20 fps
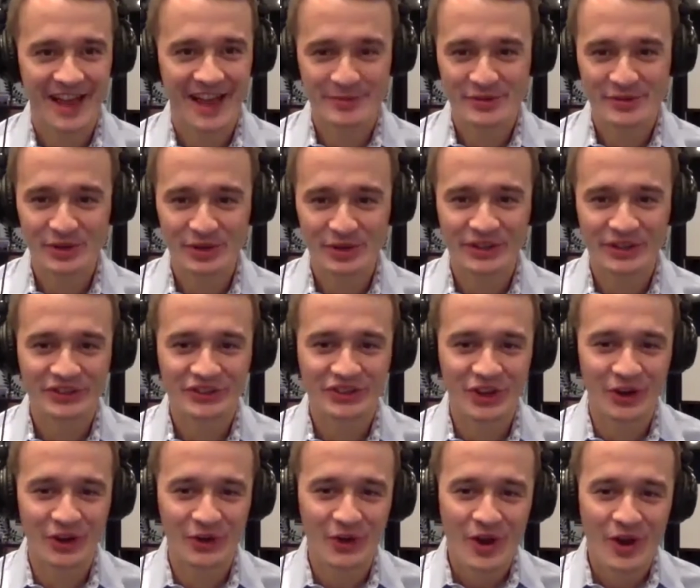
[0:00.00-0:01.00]
absolutely.
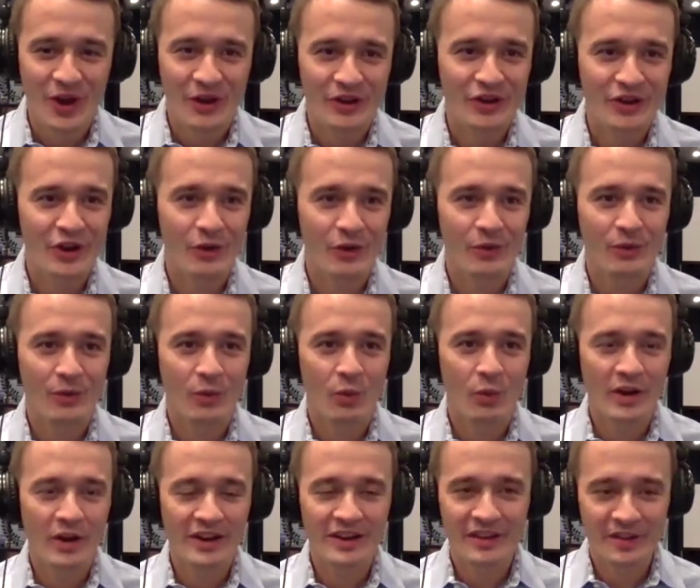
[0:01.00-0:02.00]
So,
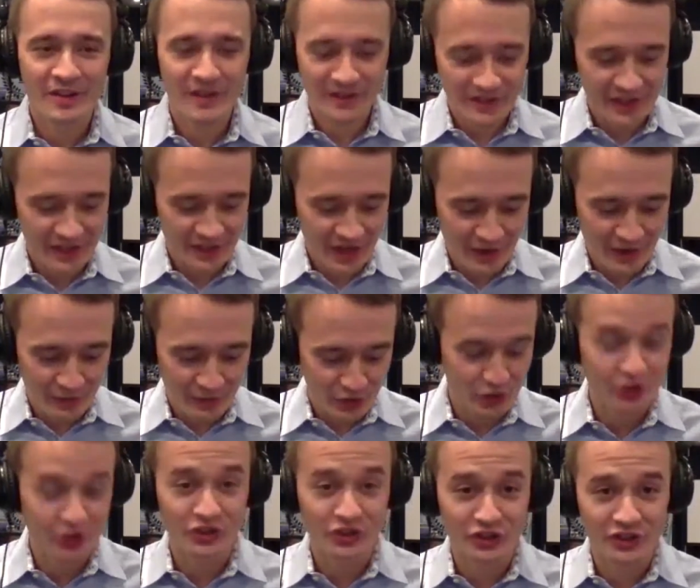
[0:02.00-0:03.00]
one of the things
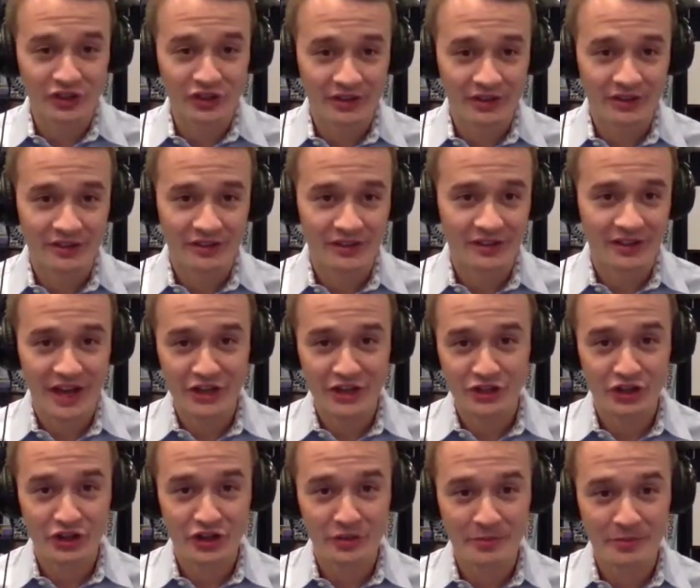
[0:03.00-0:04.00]
I
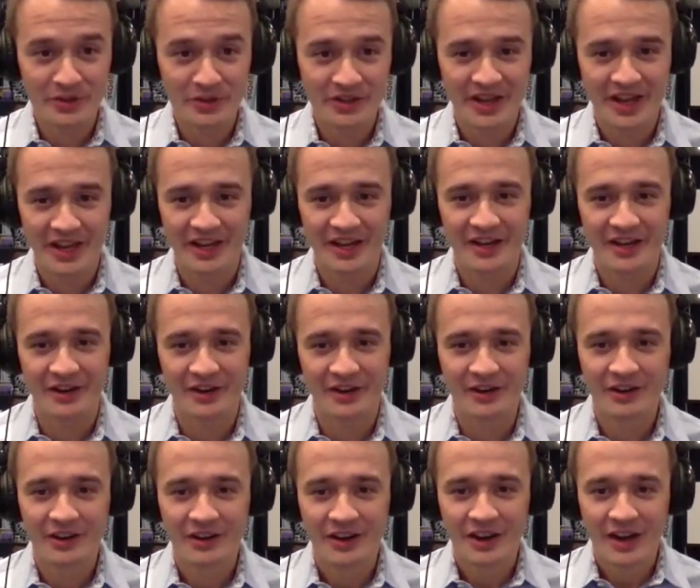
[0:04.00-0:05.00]
should communicate
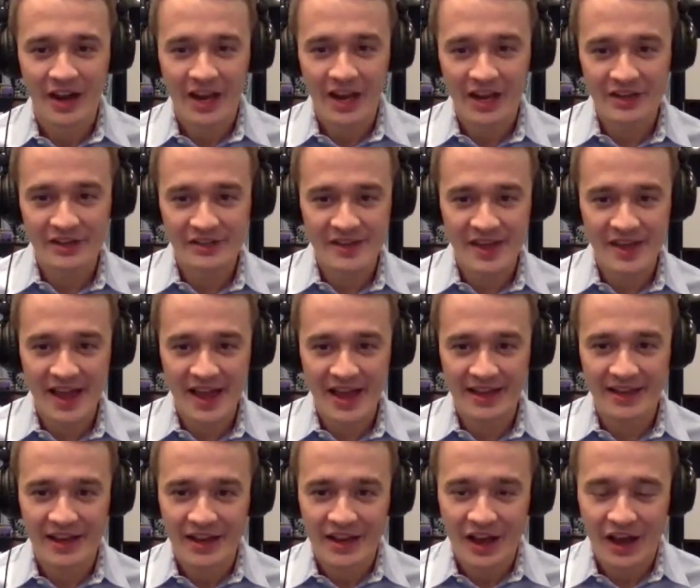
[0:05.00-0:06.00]
here is
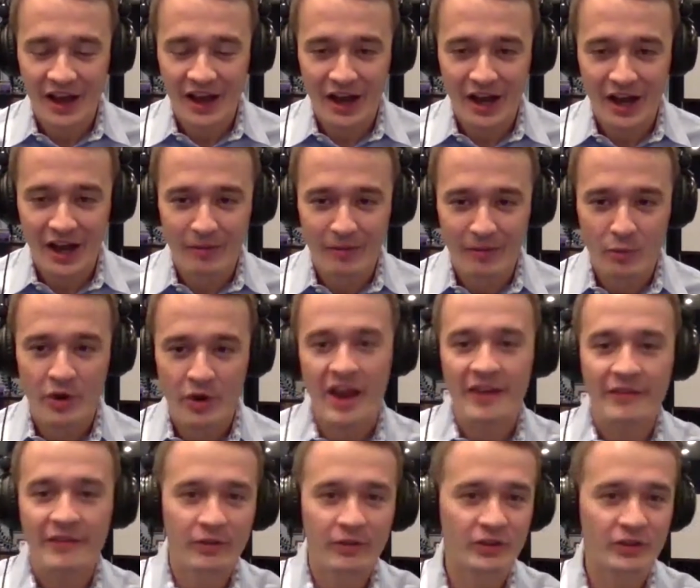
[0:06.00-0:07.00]
that when I
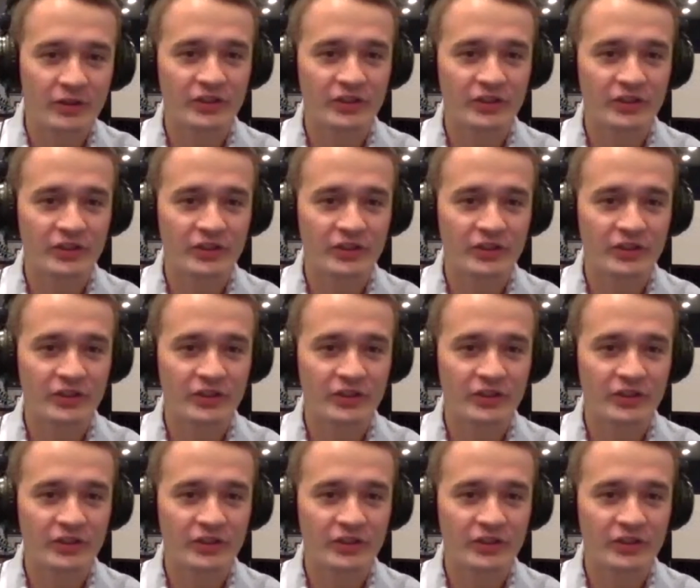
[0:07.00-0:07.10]
first